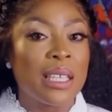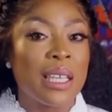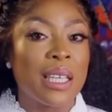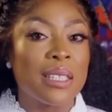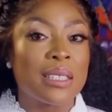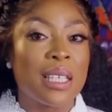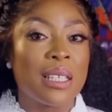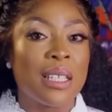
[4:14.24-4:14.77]

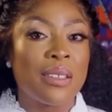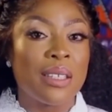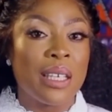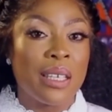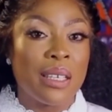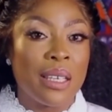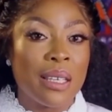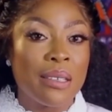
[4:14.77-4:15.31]
against Kenneth
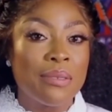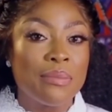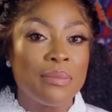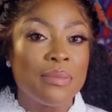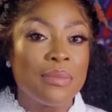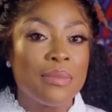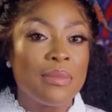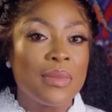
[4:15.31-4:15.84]
Ingyang.
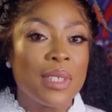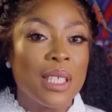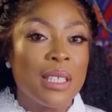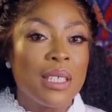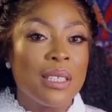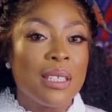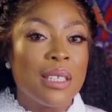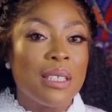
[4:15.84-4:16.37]

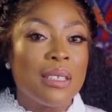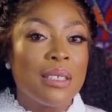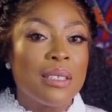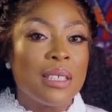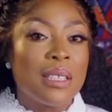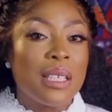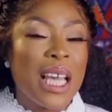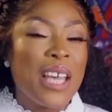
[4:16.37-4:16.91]

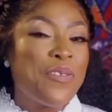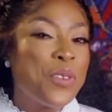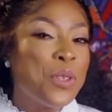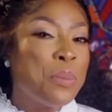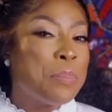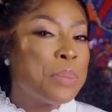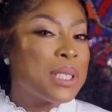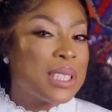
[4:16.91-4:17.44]
I feel
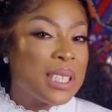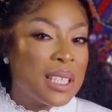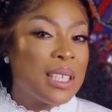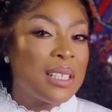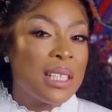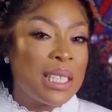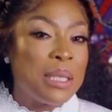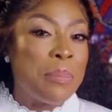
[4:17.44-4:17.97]

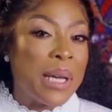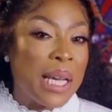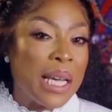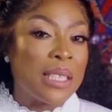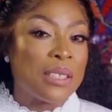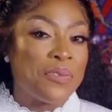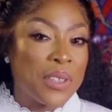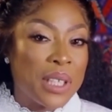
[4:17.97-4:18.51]
particularly
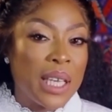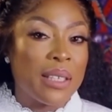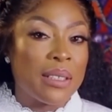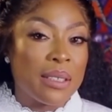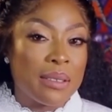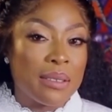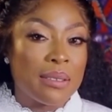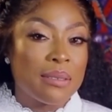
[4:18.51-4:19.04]
bad for
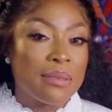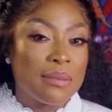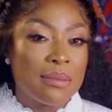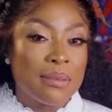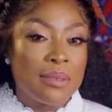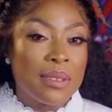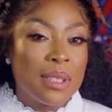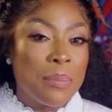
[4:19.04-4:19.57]
Kenneth
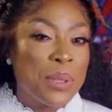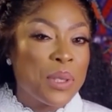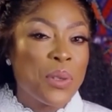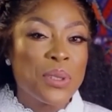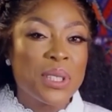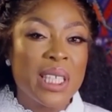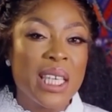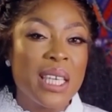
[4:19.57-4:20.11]

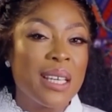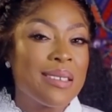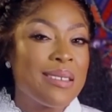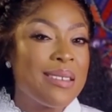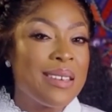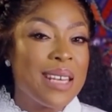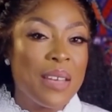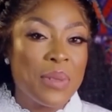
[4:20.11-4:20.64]
because he had
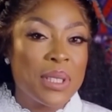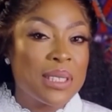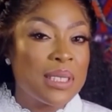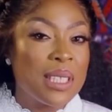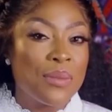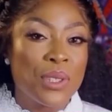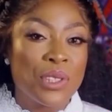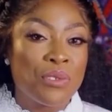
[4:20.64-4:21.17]
never
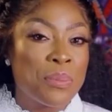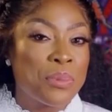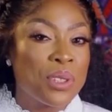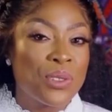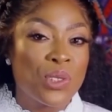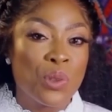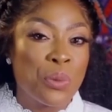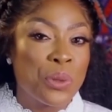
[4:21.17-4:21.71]
seen the script
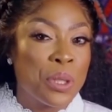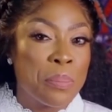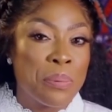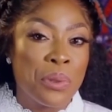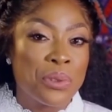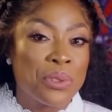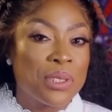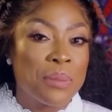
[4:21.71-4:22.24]
until we
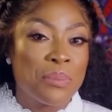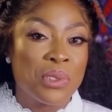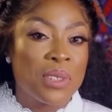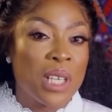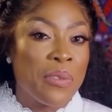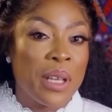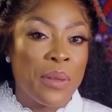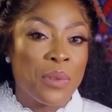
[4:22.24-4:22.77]
approached him to
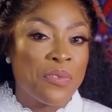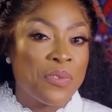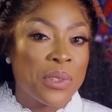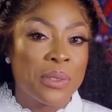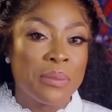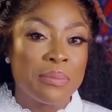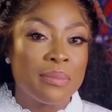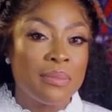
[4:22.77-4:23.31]
direct the
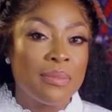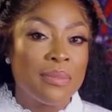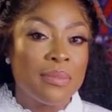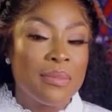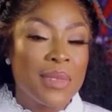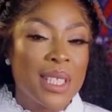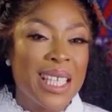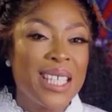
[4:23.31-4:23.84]
film.
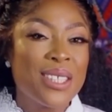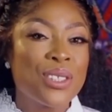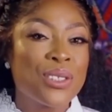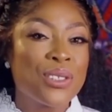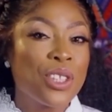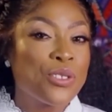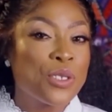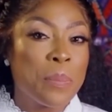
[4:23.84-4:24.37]
He's
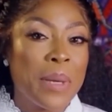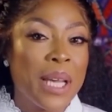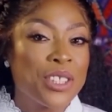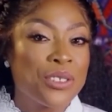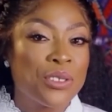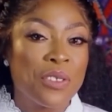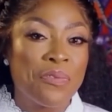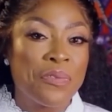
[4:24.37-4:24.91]
such a
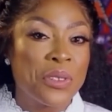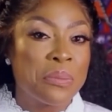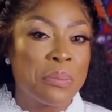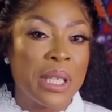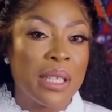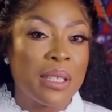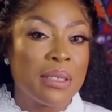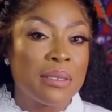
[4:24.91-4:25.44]
passionate
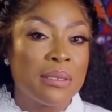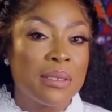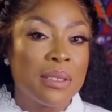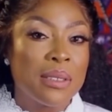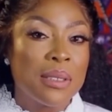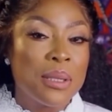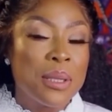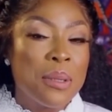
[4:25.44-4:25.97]
filmmaker,
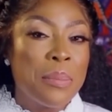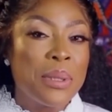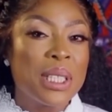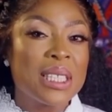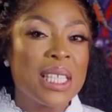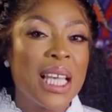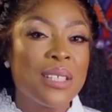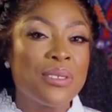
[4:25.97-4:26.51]
but
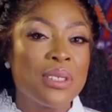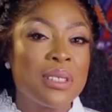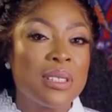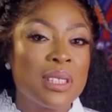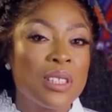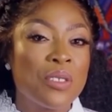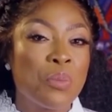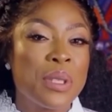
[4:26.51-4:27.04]
he's had to
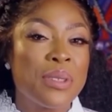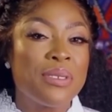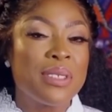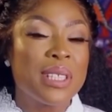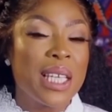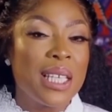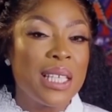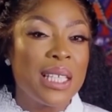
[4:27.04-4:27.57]
deal with
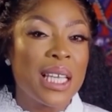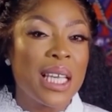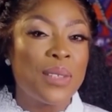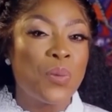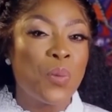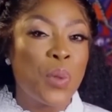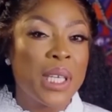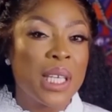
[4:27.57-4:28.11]
daily
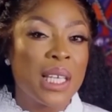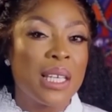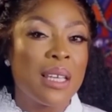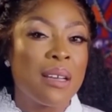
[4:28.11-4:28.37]
and weekly